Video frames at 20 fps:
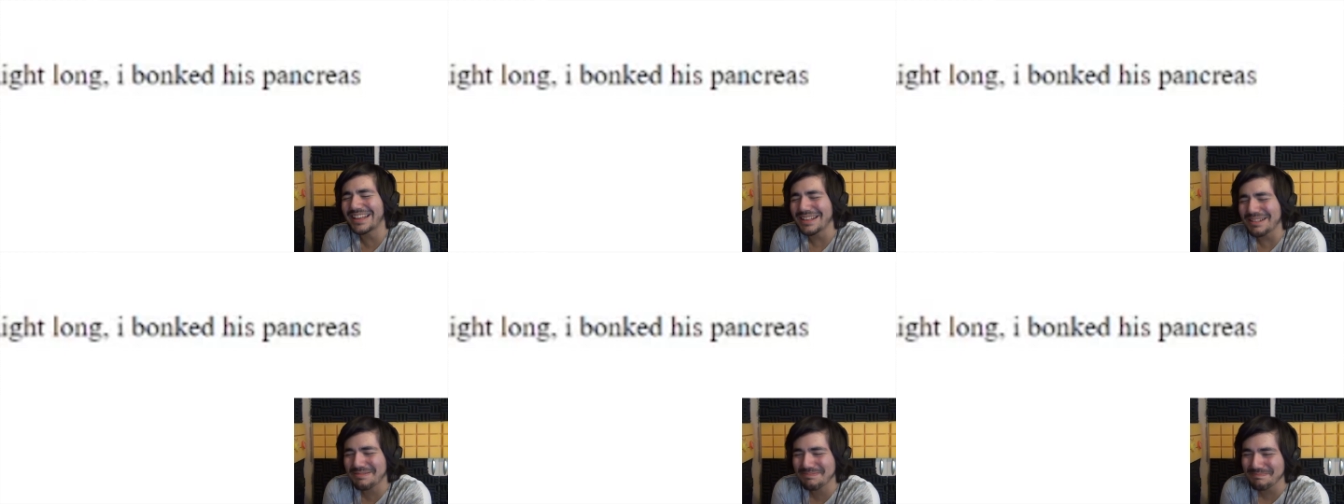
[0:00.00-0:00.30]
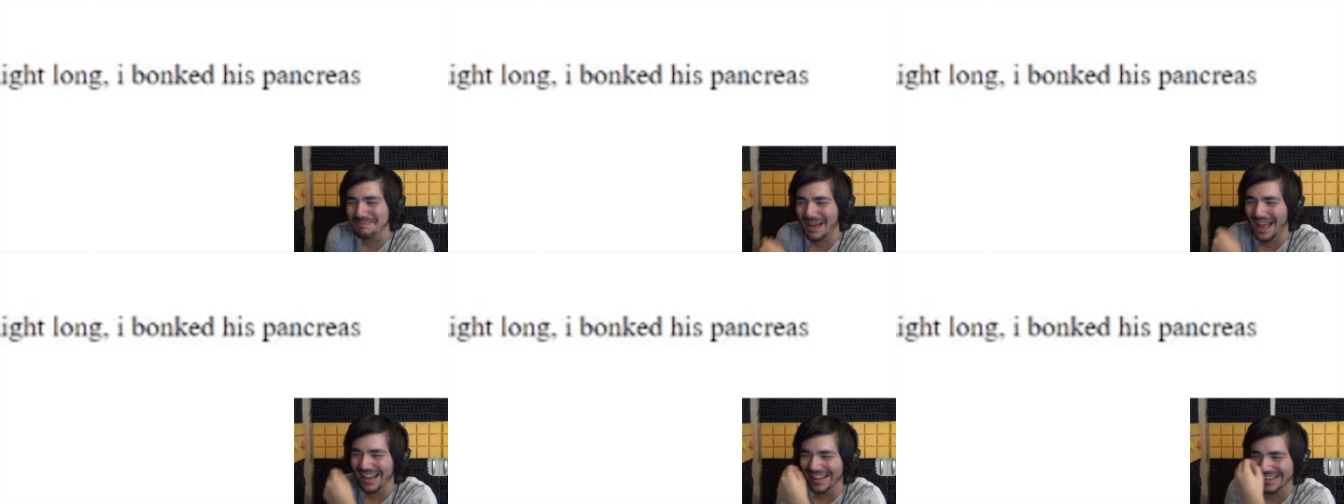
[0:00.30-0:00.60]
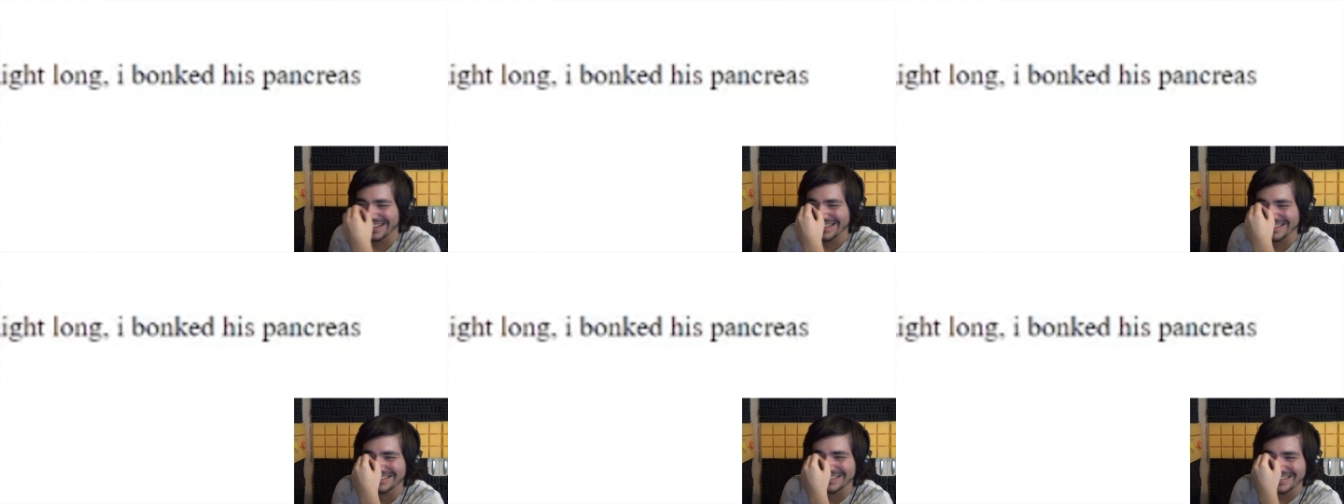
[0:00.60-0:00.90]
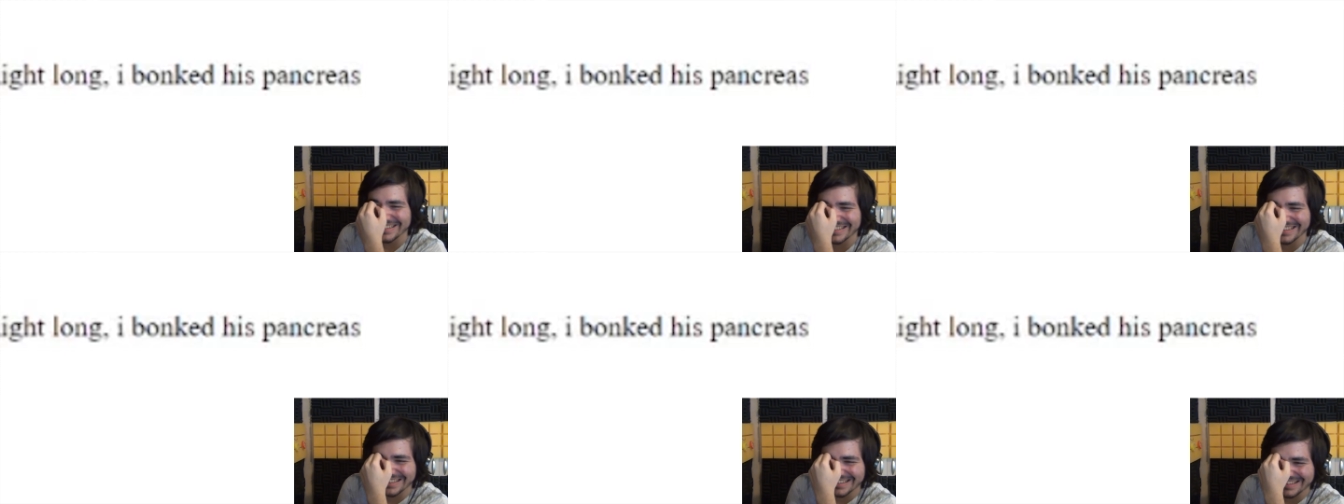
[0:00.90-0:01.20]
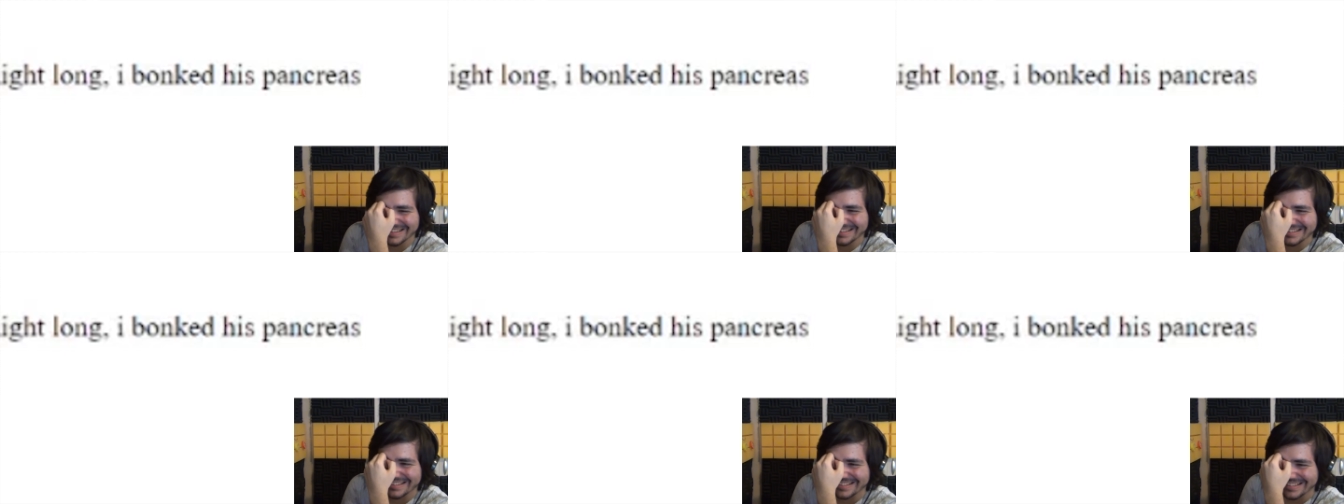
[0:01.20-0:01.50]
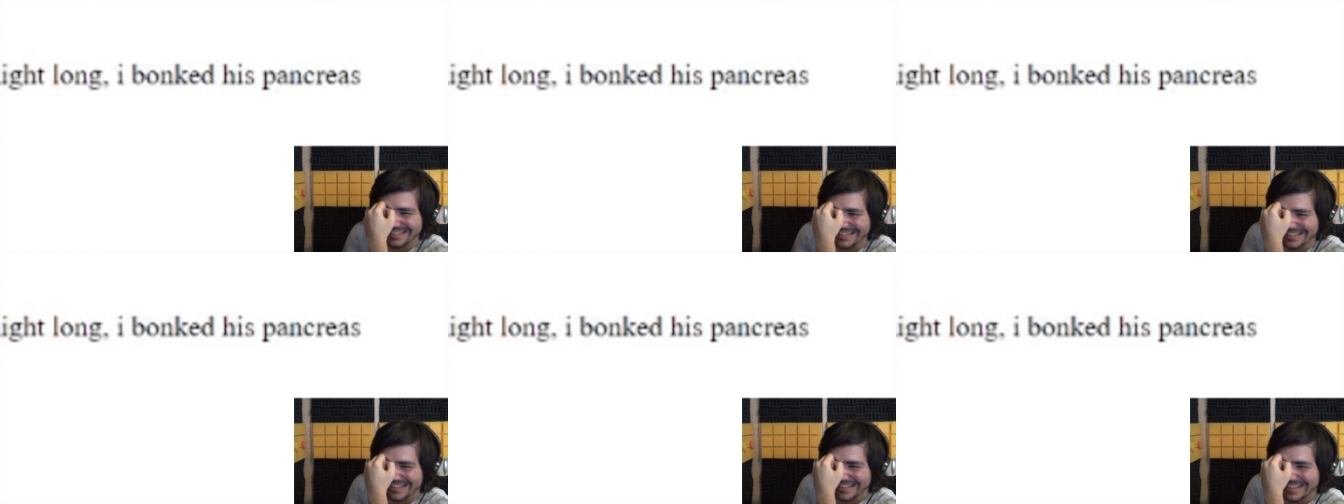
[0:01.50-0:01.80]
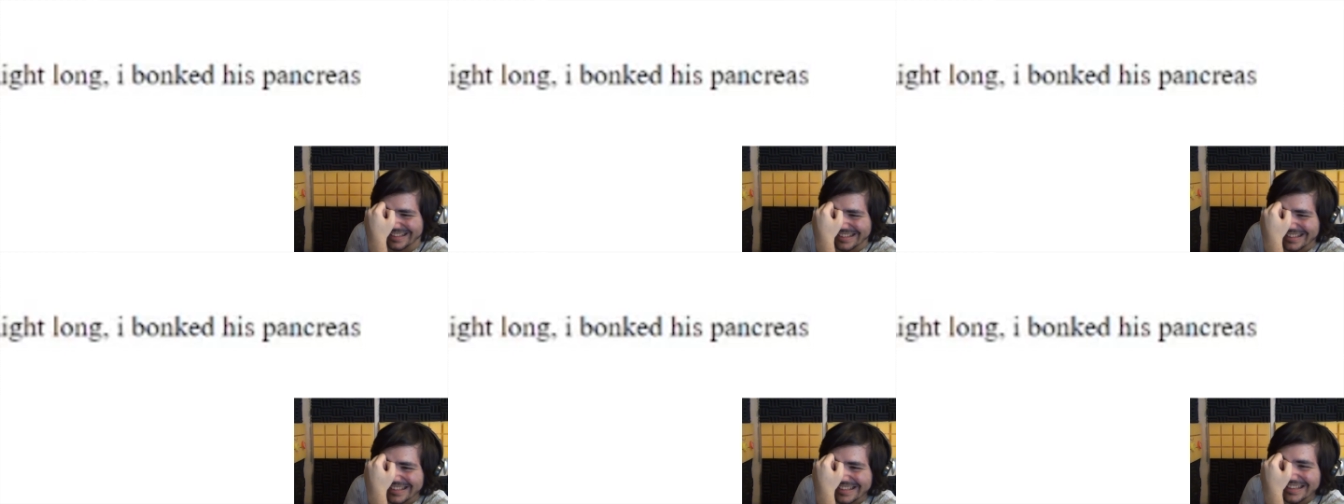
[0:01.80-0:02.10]
his pancreas.
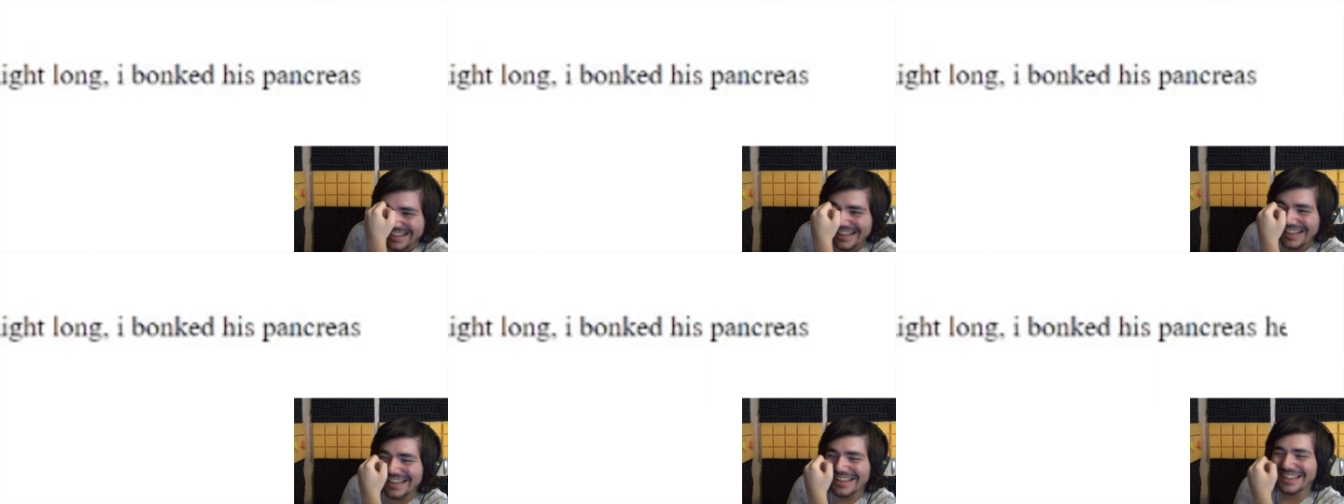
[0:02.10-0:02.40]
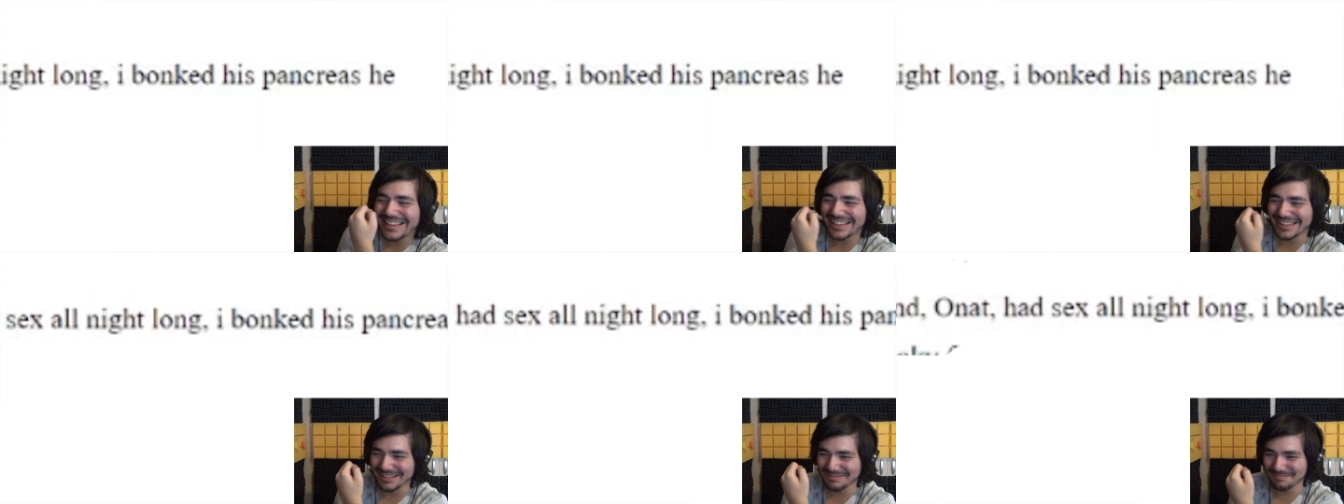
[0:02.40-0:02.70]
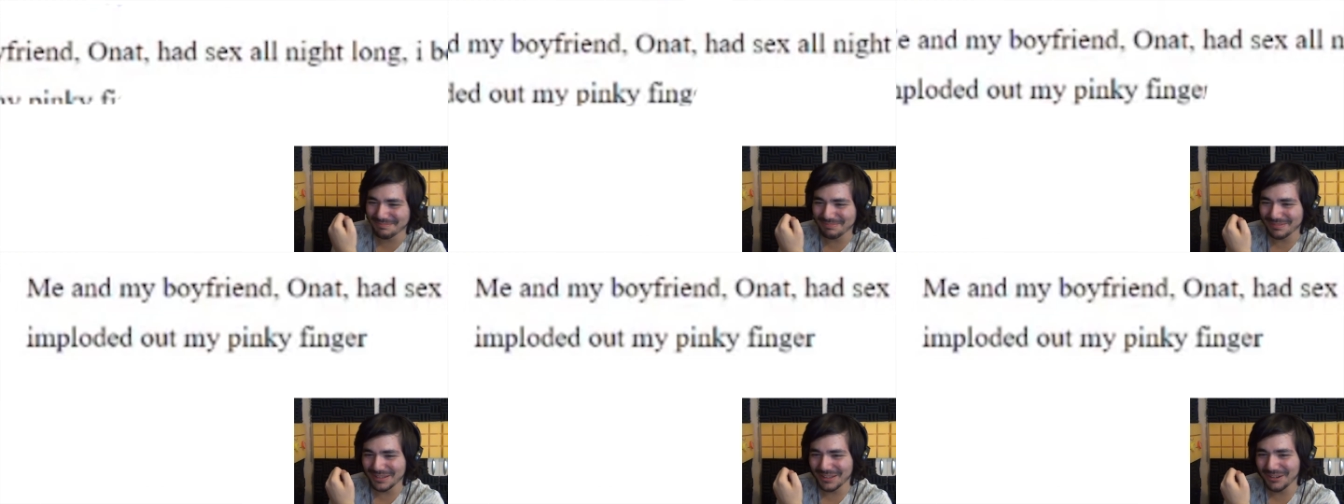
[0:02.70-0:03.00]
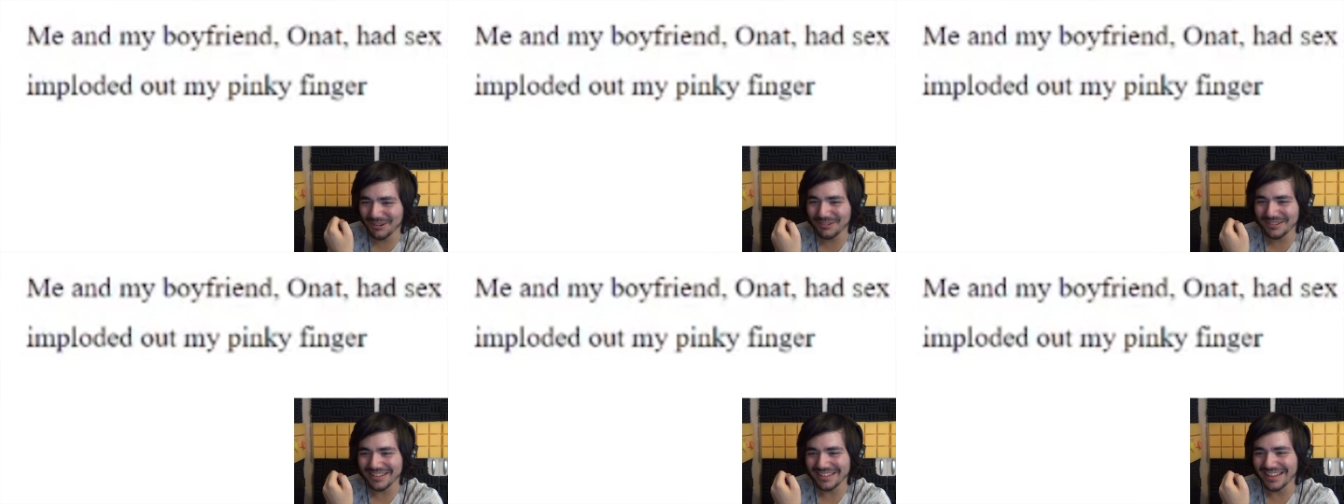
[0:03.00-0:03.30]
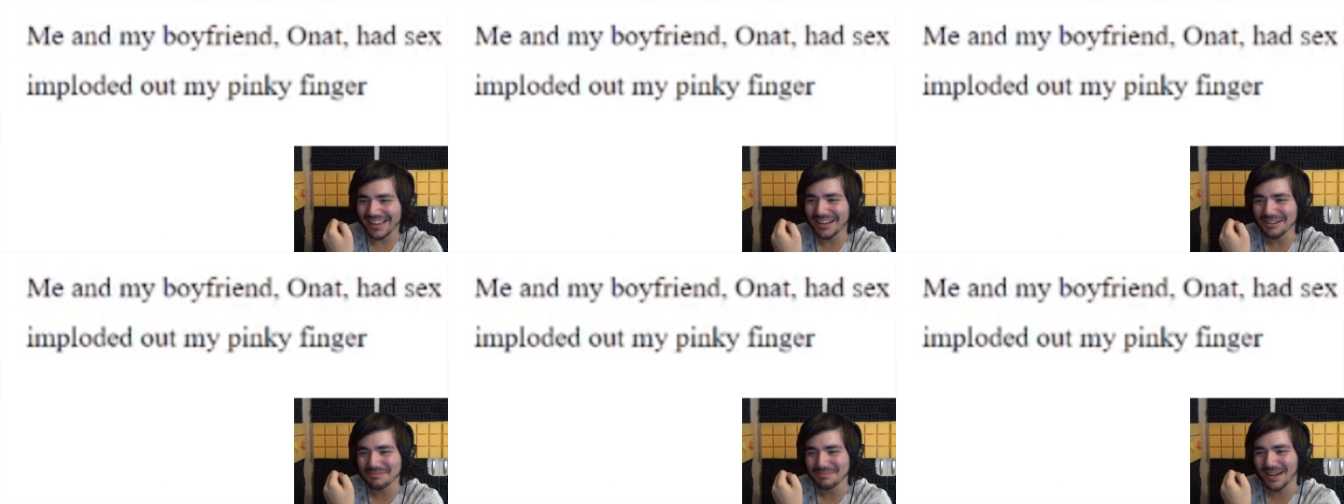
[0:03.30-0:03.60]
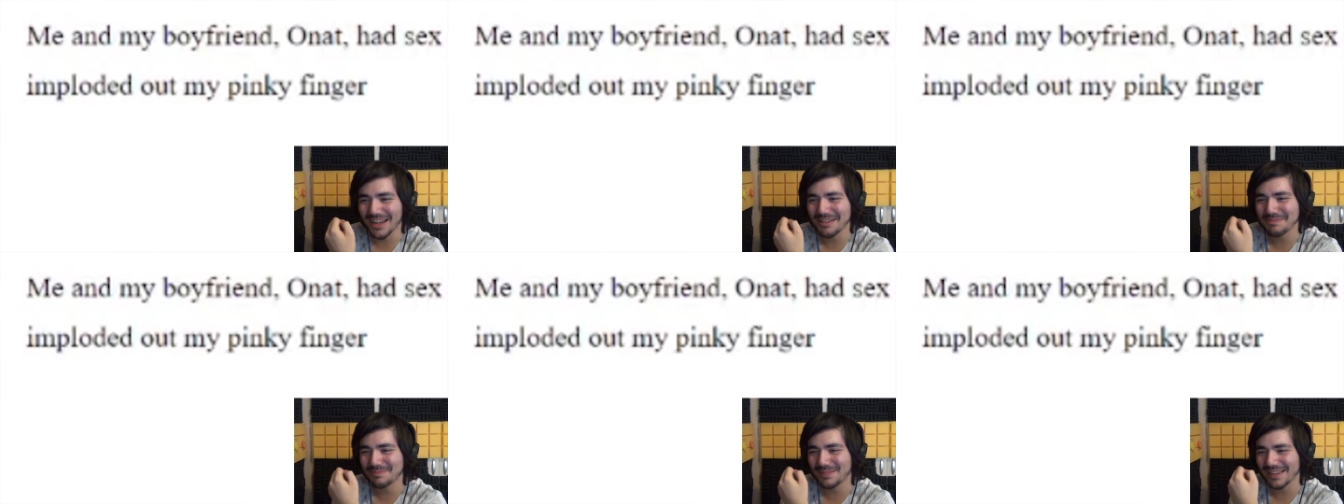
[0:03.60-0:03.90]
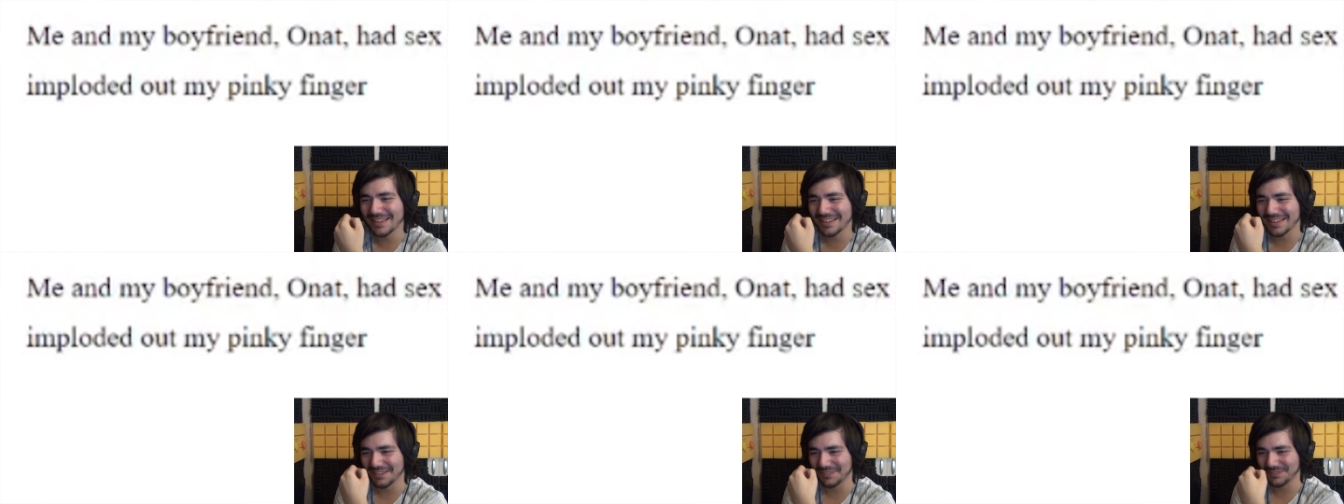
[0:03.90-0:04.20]
He imploded out my
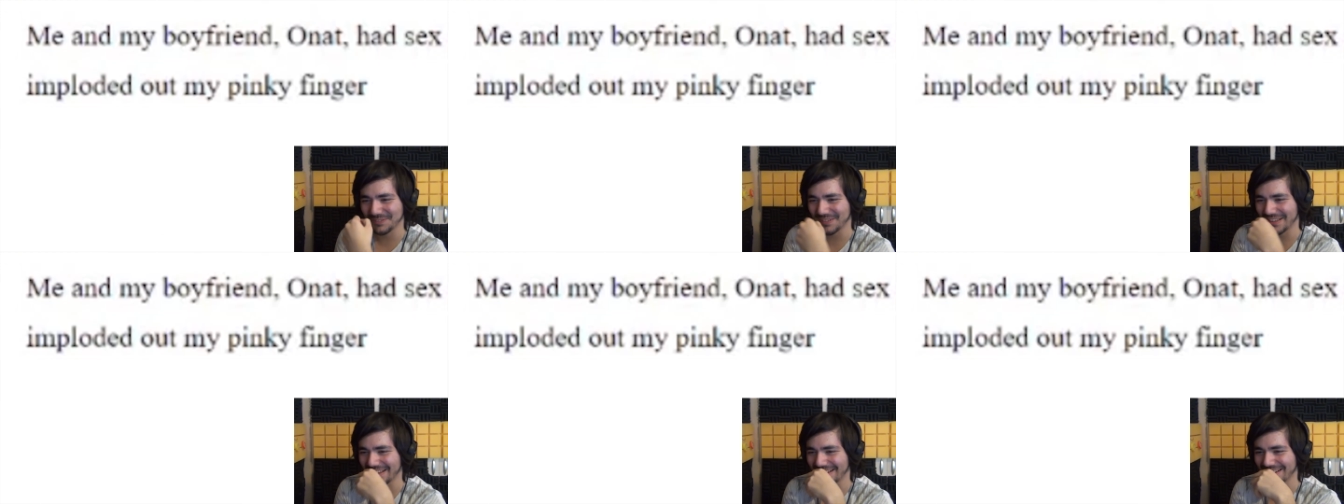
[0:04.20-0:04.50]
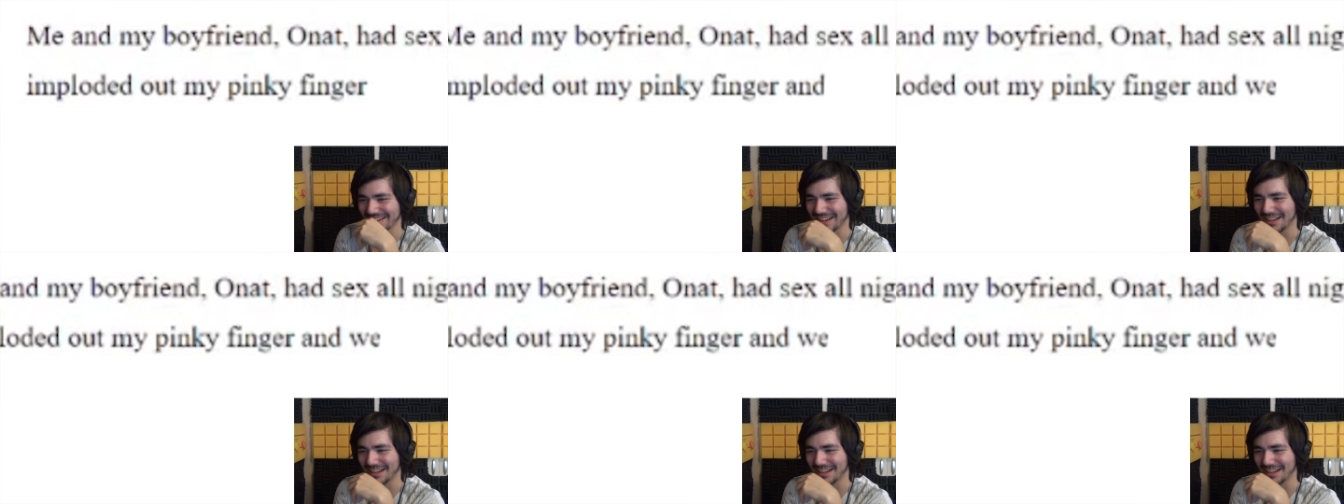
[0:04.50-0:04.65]
pinky finger,